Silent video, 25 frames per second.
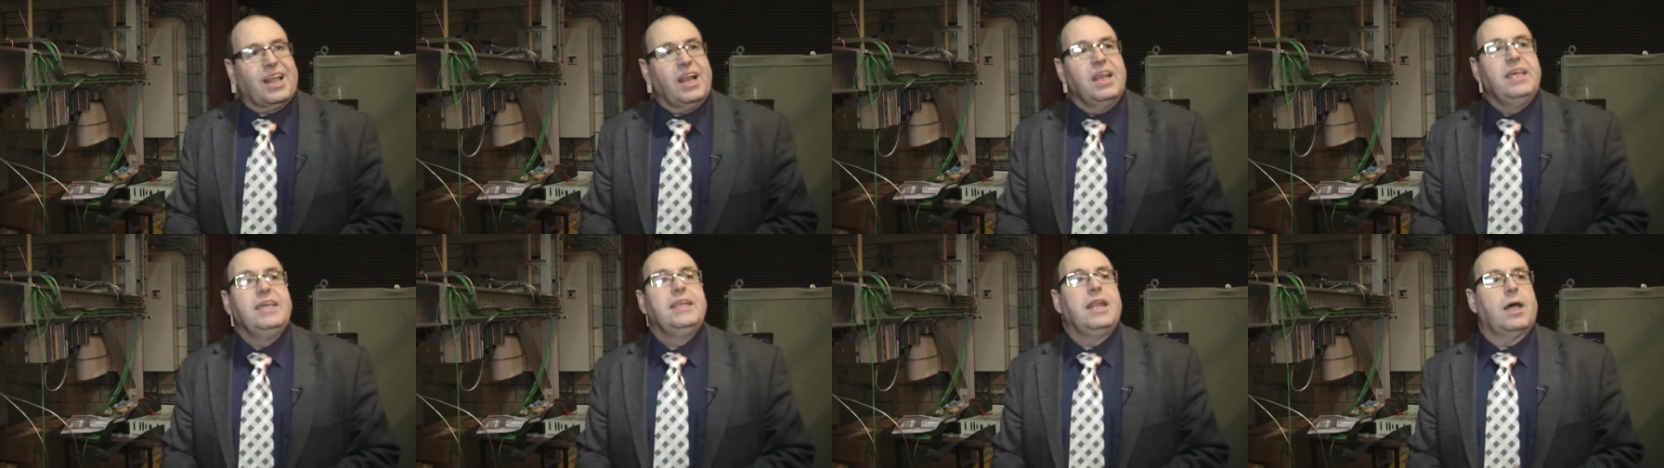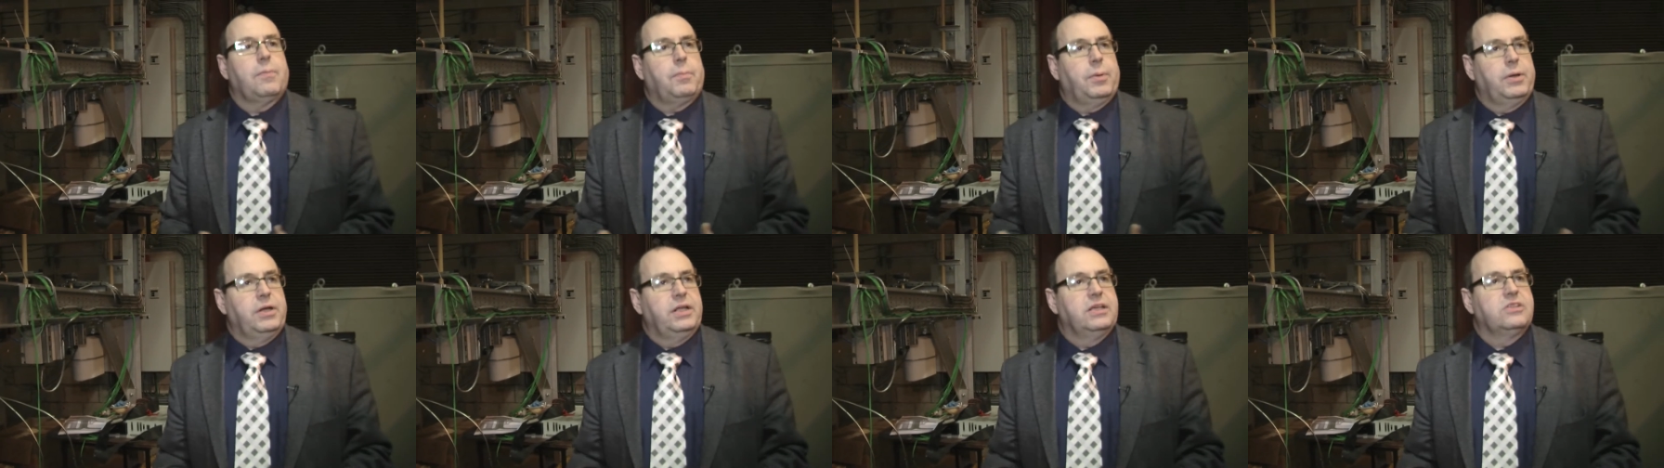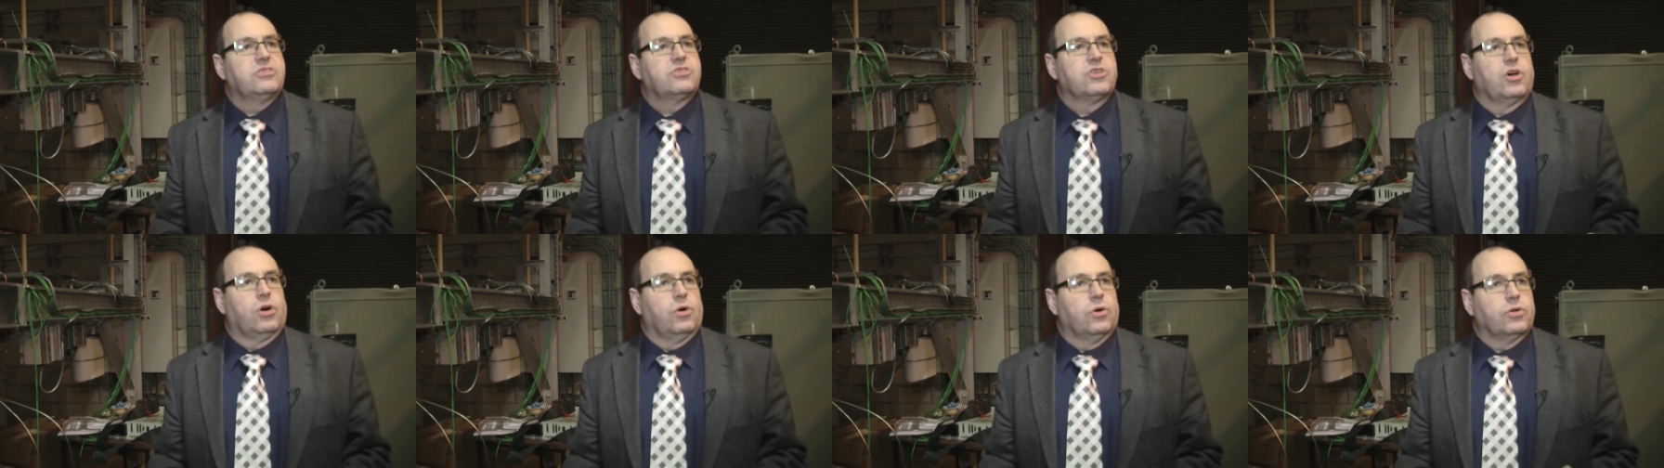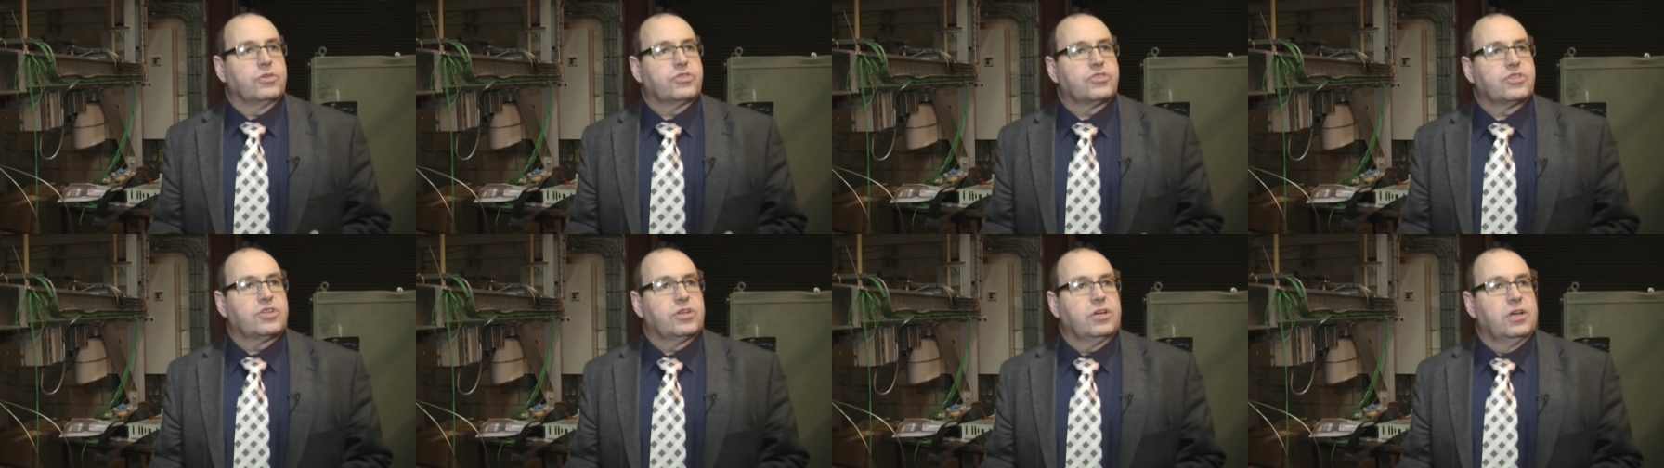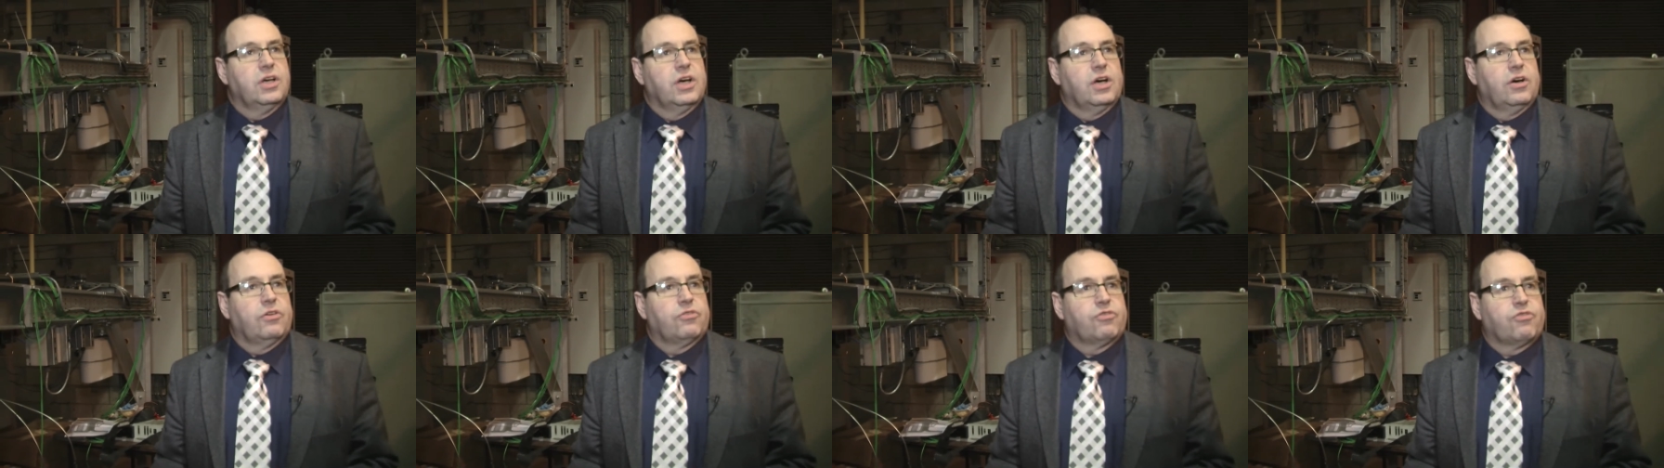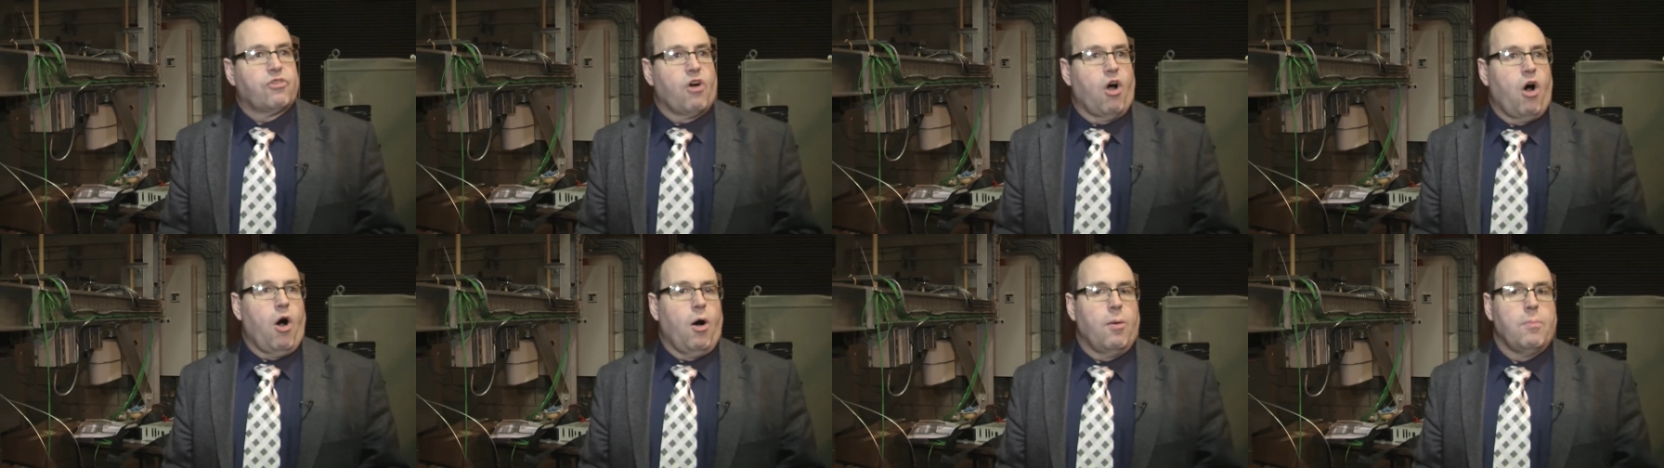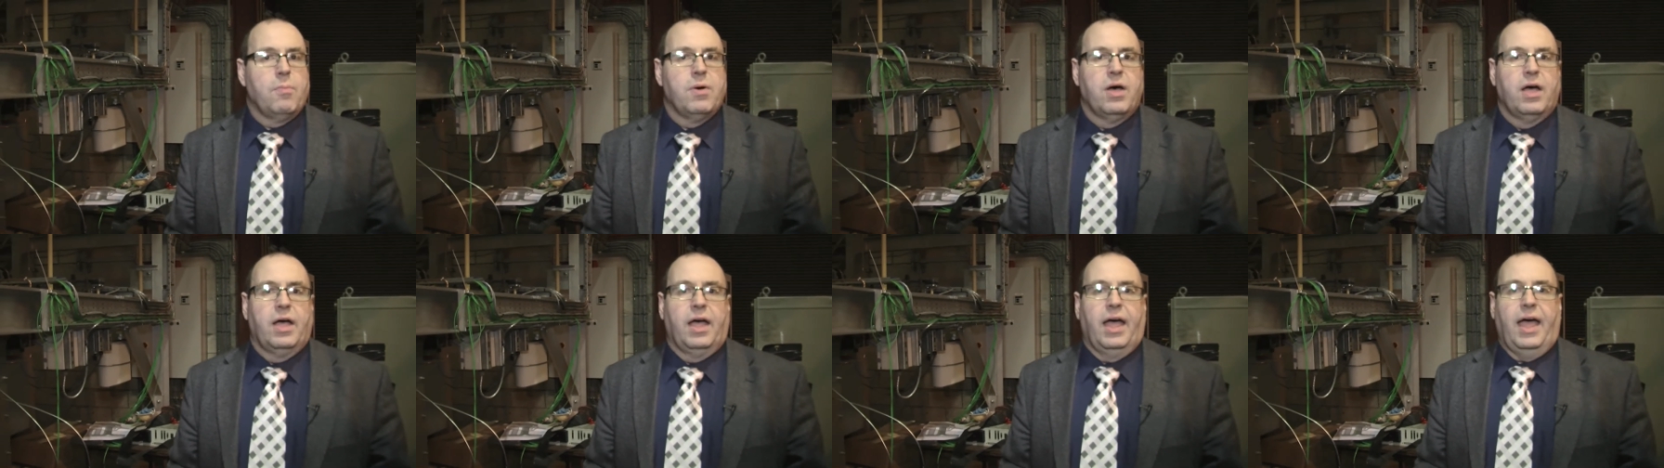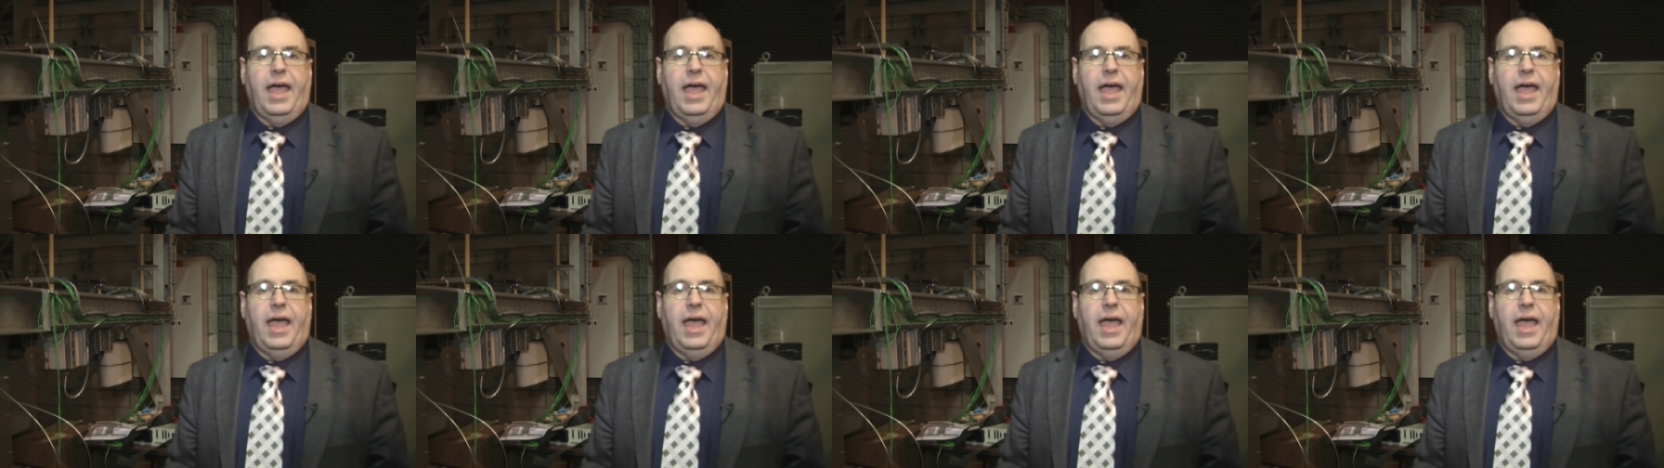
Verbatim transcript: clean up an exhaust from